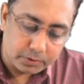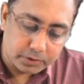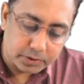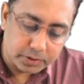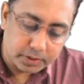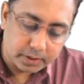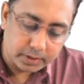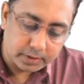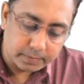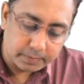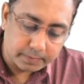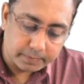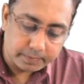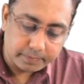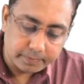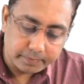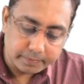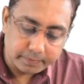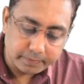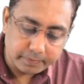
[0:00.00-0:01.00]
booster
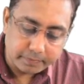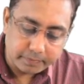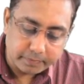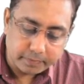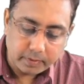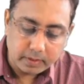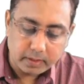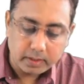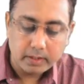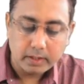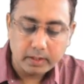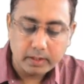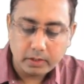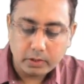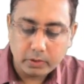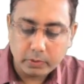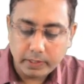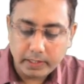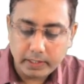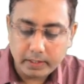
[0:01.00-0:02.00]

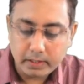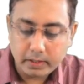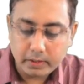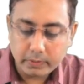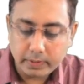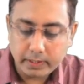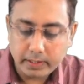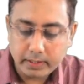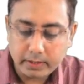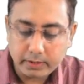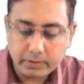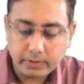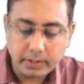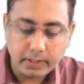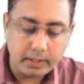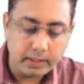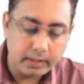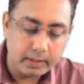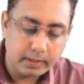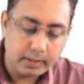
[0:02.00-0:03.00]

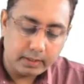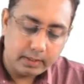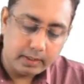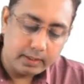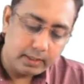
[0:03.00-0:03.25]
2023.